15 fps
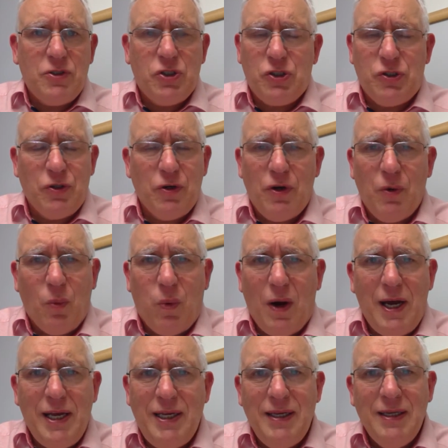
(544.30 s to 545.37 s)
sure
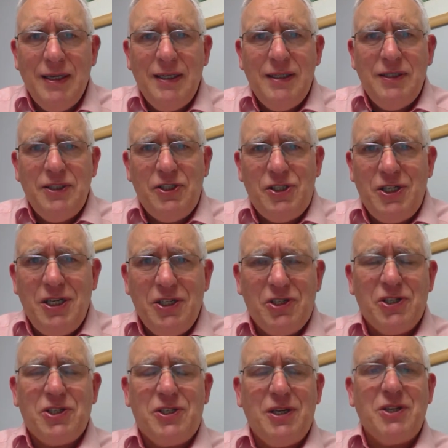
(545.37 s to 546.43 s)
why
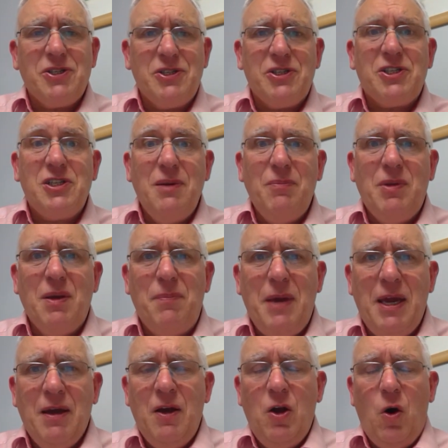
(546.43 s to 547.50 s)
Jesus doesn't seem to
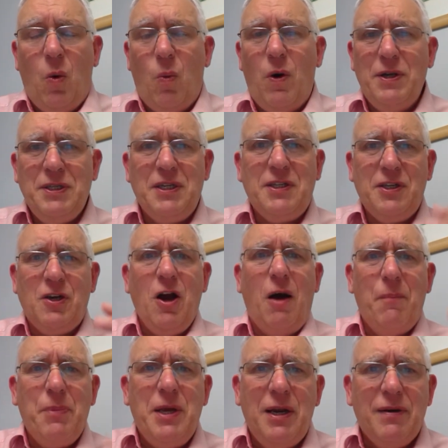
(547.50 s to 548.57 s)
be wanting to go
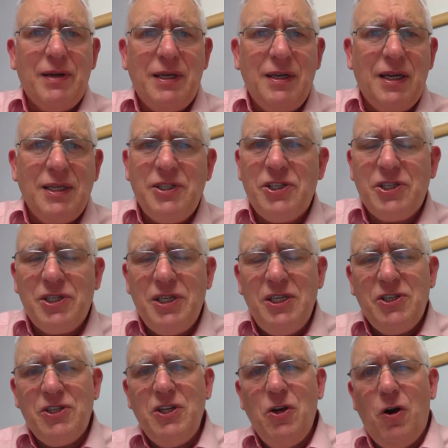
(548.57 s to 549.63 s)
up there and
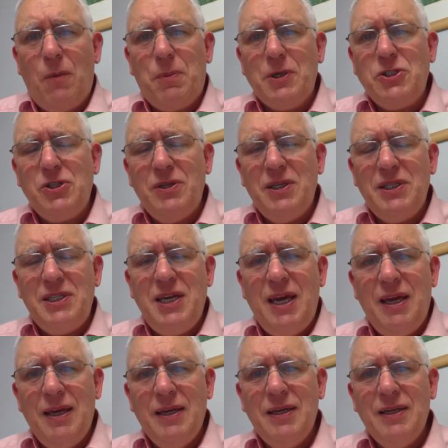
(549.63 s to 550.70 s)
seize the opportunity.